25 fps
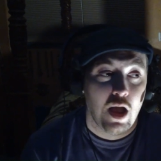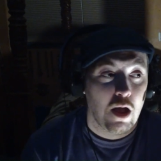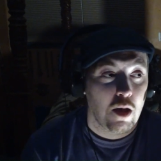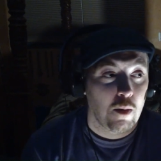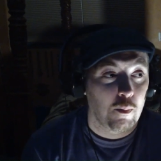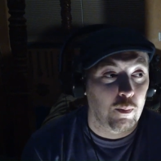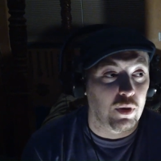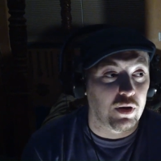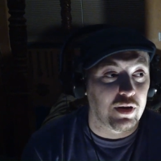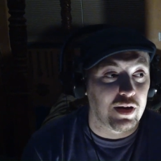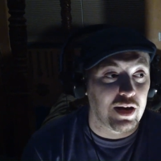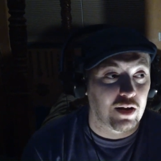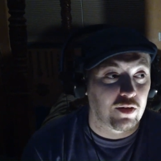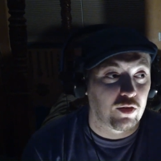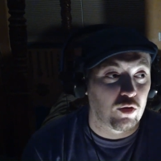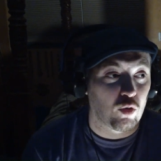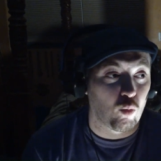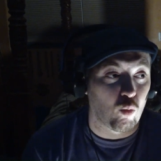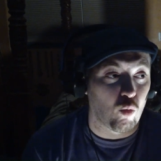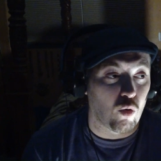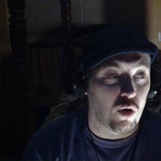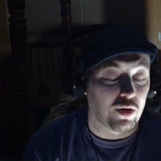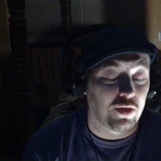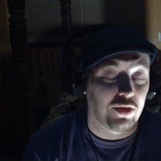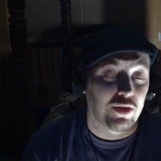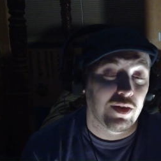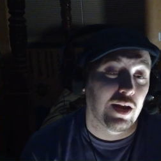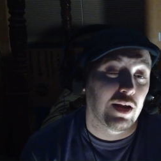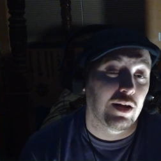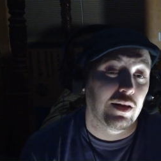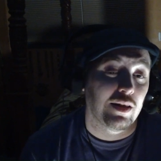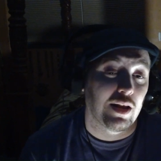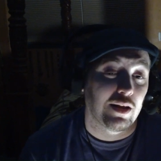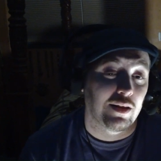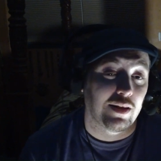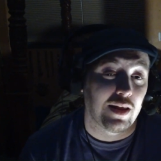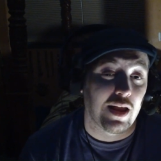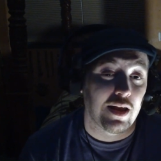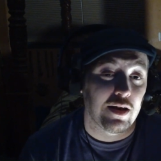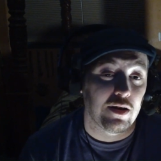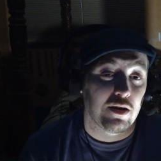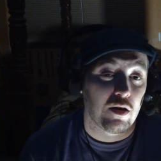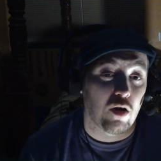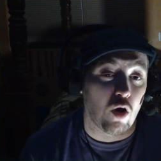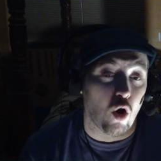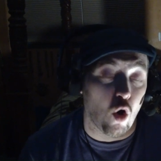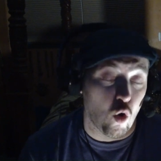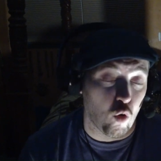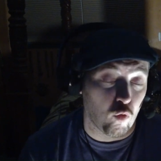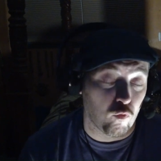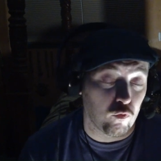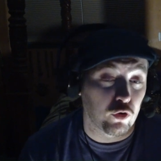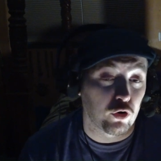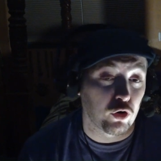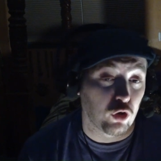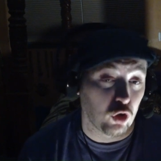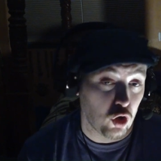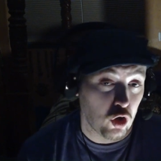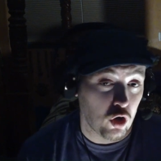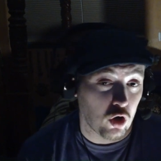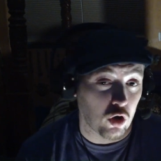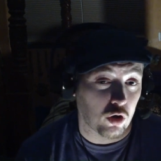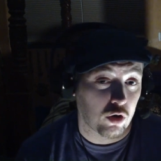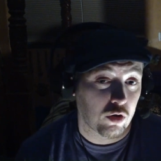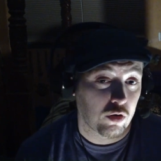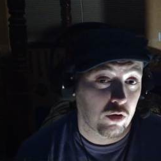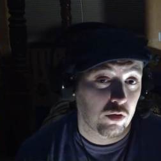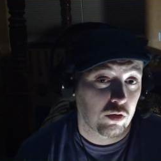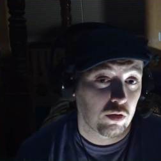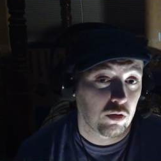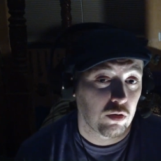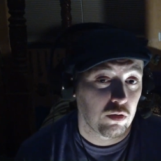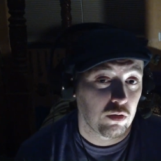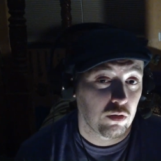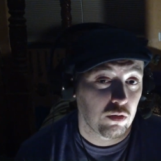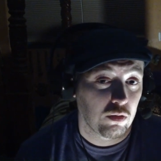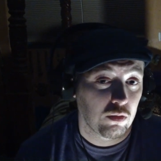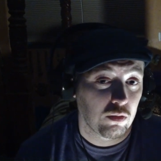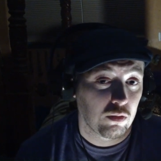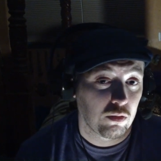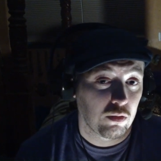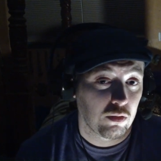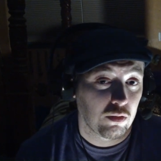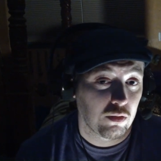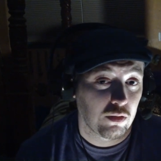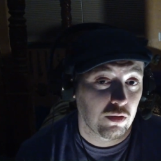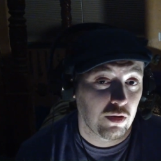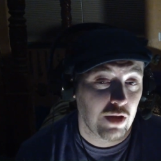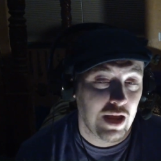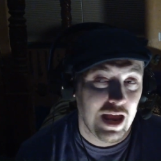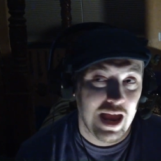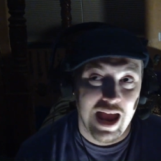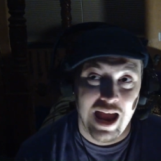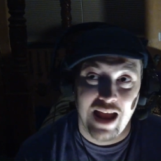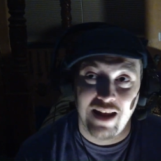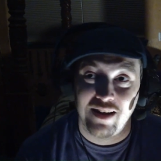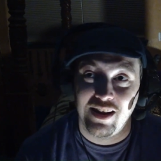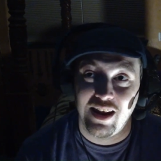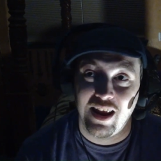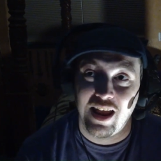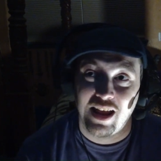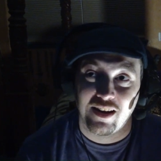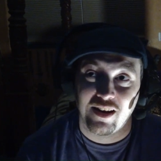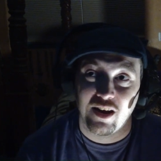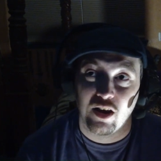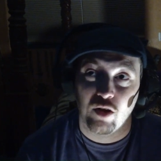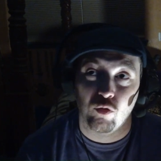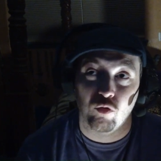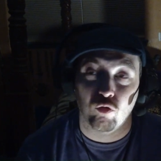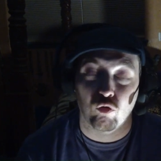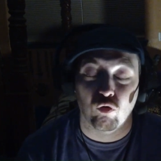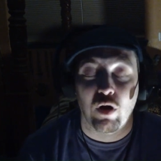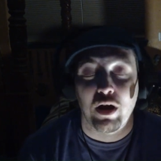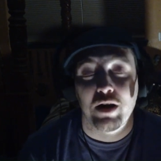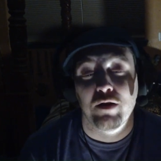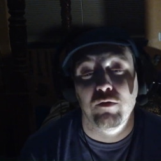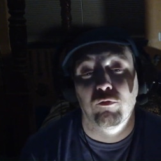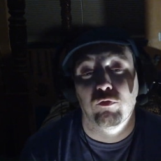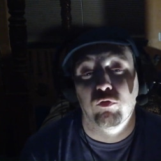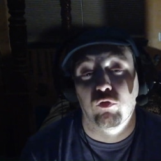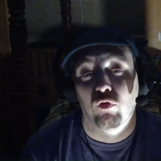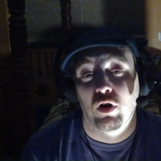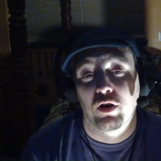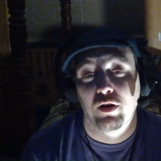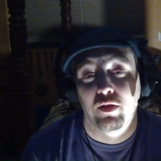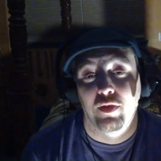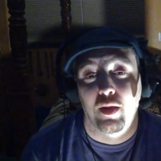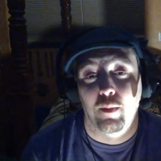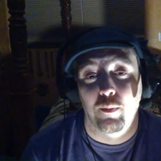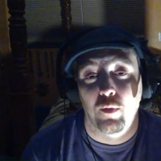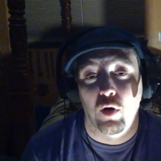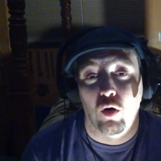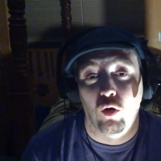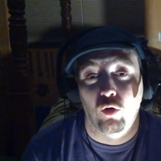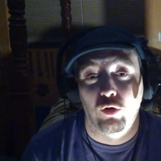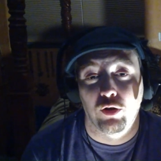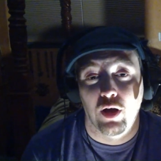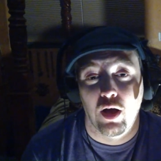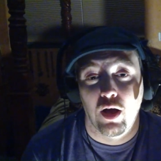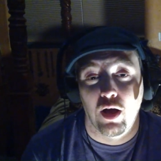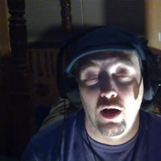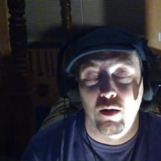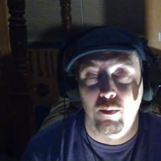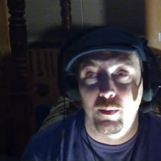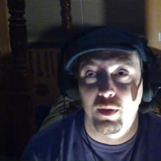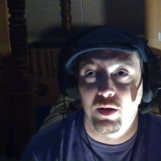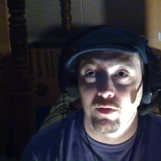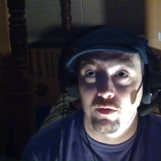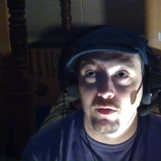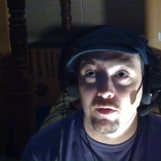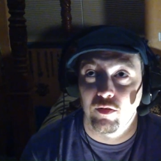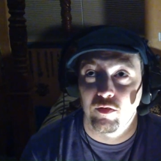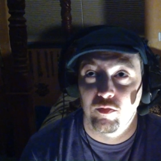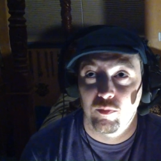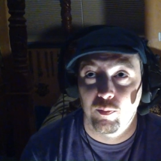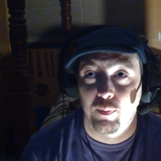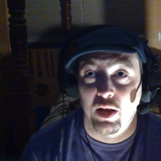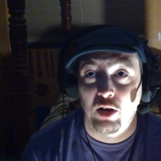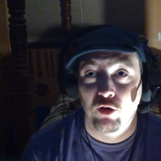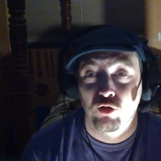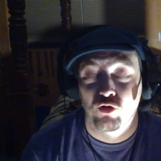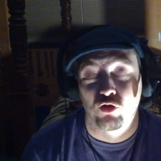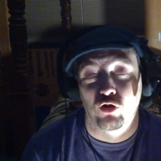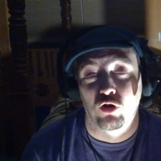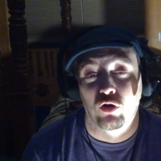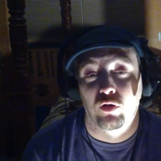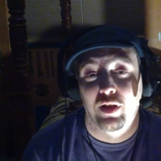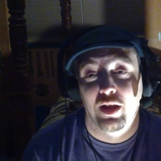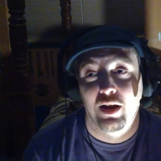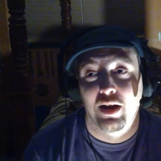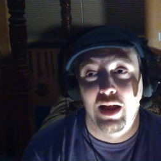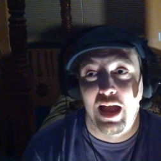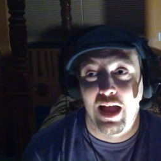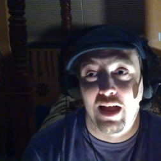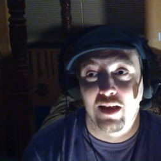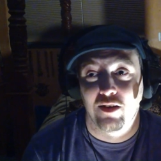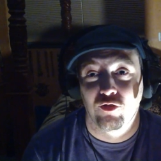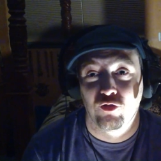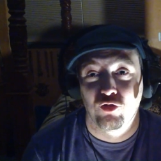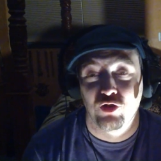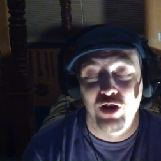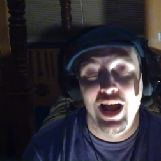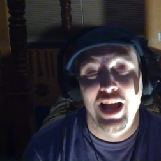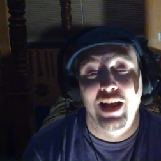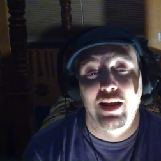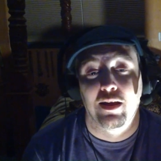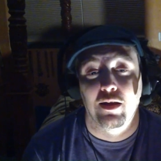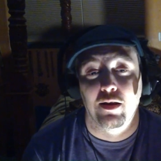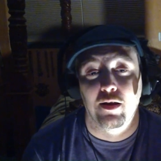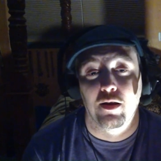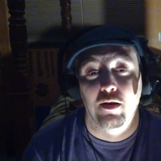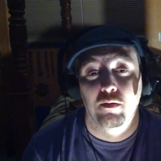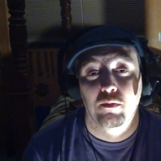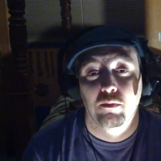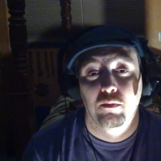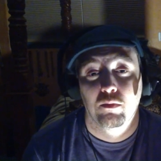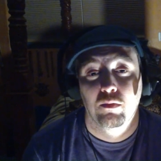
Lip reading: But yet the one thing that they overlook and that is right in front of them the whole time is this picture that has Jack in it.